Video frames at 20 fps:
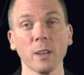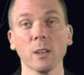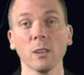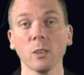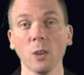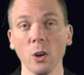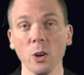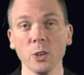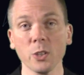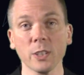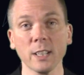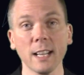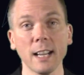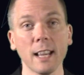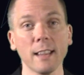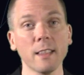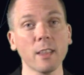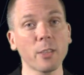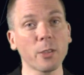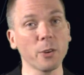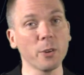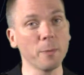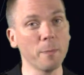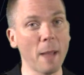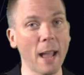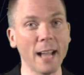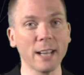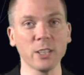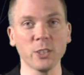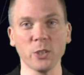largely in the third
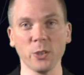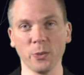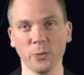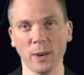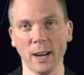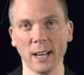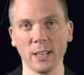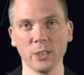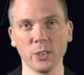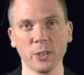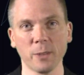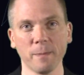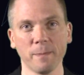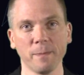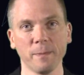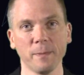magnitude range.